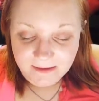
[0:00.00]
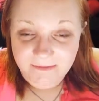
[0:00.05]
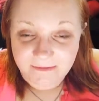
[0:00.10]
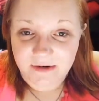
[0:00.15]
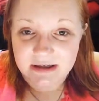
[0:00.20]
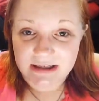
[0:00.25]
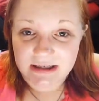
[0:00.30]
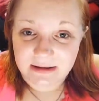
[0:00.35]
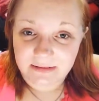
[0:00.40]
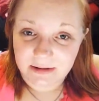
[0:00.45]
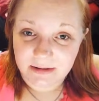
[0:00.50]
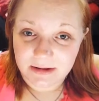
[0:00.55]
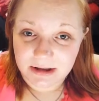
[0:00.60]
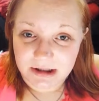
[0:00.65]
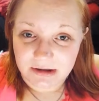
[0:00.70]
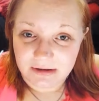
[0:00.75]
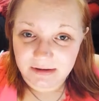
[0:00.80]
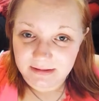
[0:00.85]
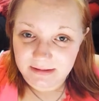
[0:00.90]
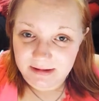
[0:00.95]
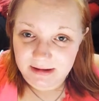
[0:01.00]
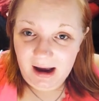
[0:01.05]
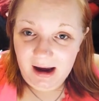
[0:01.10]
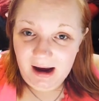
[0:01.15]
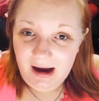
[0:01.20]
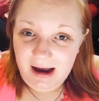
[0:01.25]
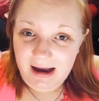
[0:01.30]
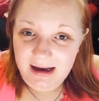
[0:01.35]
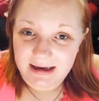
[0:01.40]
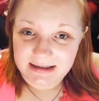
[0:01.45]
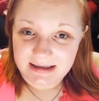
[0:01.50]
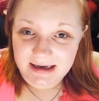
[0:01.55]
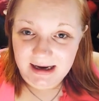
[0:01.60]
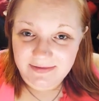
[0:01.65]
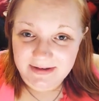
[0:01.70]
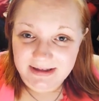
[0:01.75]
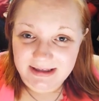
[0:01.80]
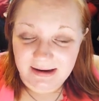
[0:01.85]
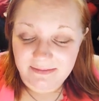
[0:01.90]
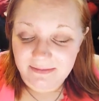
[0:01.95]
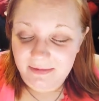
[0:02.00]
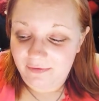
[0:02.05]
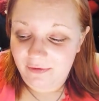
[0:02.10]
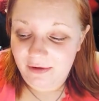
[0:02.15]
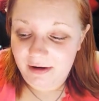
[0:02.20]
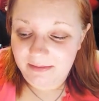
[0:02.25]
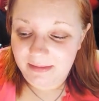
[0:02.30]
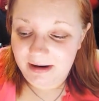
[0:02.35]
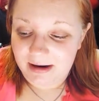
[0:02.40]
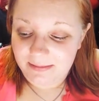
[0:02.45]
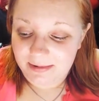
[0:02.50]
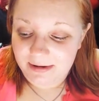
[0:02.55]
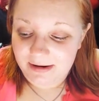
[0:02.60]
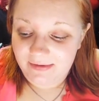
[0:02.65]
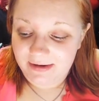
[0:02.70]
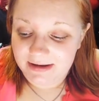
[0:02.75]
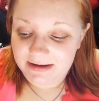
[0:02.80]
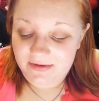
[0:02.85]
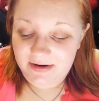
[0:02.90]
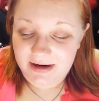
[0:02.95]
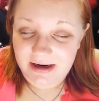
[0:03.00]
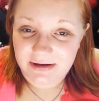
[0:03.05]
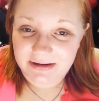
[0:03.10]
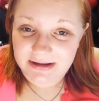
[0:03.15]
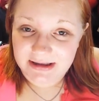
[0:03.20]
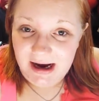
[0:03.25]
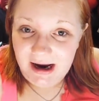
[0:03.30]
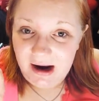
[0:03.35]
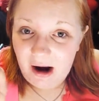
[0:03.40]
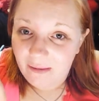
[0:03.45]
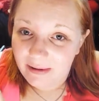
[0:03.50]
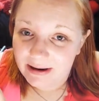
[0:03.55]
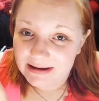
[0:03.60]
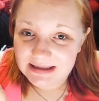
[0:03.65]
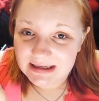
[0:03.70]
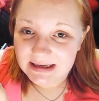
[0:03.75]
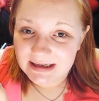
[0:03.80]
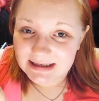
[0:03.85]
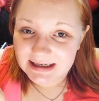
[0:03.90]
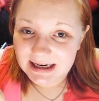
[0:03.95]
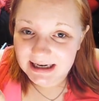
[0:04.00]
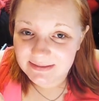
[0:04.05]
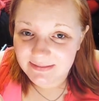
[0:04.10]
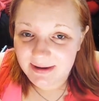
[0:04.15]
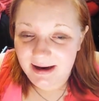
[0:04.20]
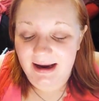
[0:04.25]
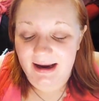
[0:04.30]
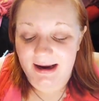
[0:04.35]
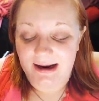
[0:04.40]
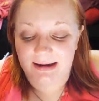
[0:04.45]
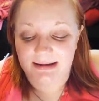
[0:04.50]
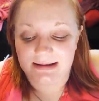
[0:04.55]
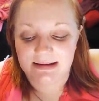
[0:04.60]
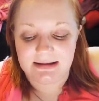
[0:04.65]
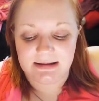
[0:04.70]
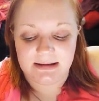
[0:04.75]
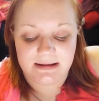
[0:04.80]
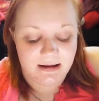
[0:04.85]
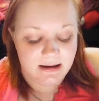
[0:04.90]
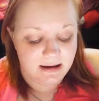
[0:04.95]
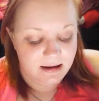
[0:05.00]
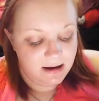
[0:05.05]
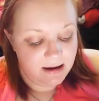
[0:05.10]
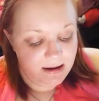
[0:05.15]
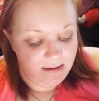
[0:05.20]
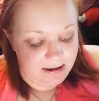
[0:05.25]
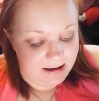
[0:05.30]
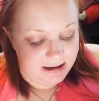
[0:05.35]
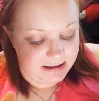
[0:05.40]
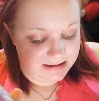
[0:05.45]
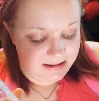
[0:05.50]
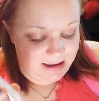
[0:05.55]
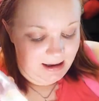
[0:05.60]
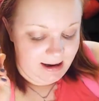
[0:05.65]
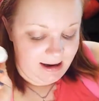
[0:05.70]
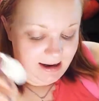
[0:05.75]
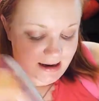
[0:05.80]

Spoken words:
First thing I'm going to do, as I've said before in my previous videos, I always sanitize my hands, because